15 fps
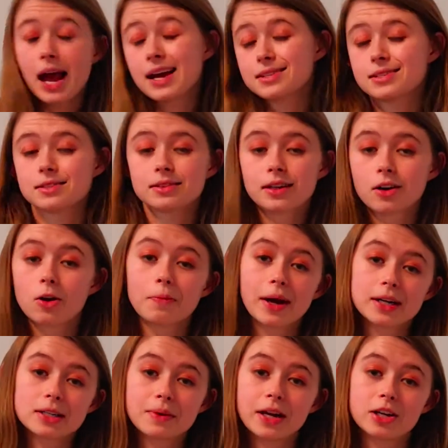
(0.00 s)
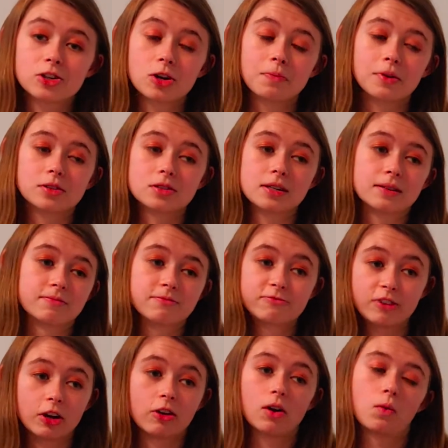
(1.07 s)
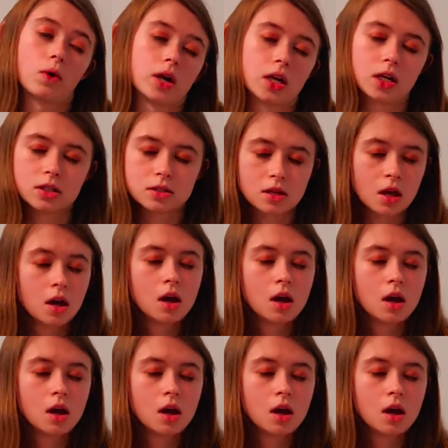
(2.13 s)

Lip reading: I still need to go back to my HR person and figure out what it is.